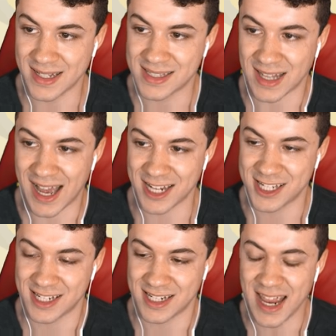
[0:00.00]

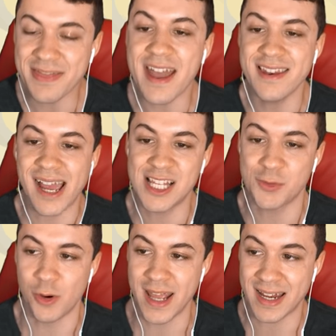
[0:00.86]
Slash, get that nice
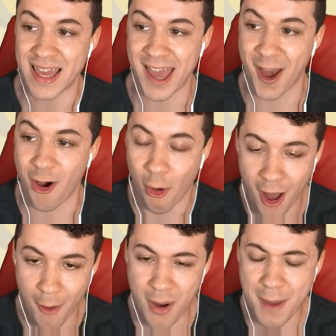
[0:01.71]
one-hit KO.
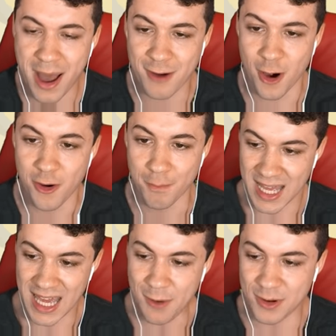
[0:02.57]
Bye-bye, Rotom.
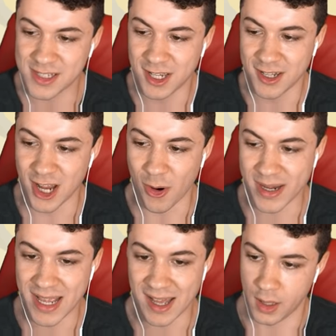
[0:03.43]
It was good
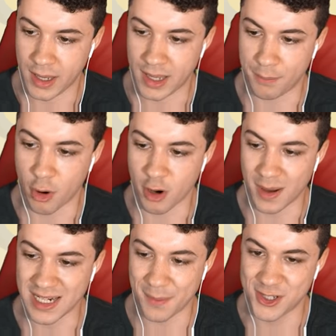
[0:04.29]
knowing ya. And
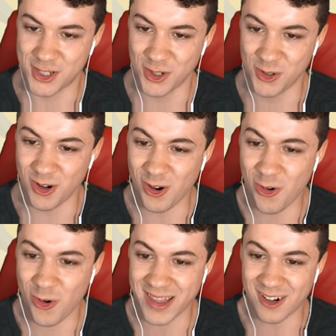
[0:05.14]
Pokemon number two,
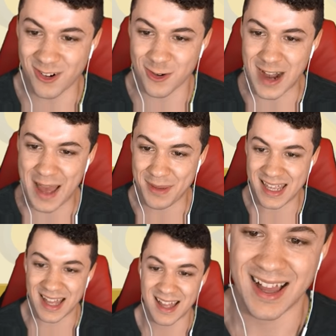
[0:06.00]
ooh, a little
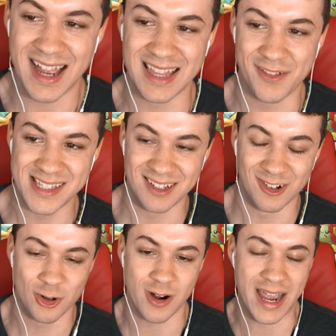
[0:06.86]
Krabby. I love its
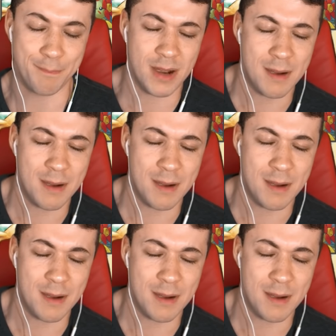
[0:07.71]
little cry.